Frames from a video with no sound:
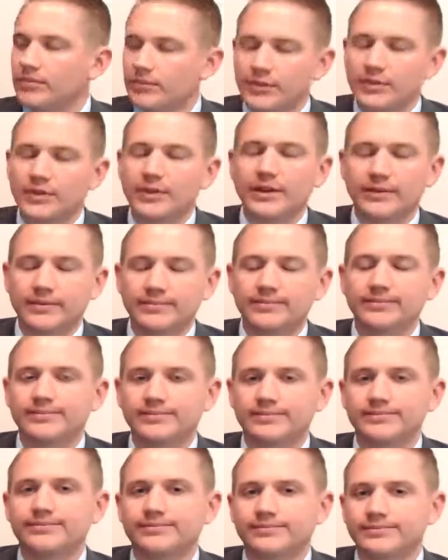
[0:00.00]

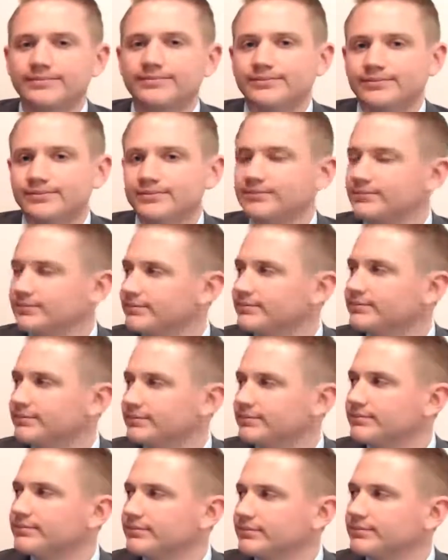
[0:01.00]

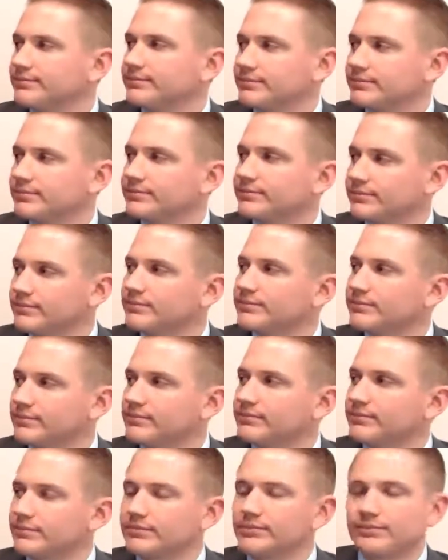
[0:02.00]

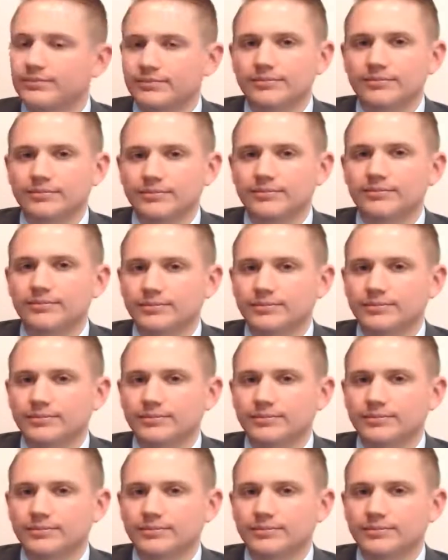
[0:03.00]
The person shown says nothing.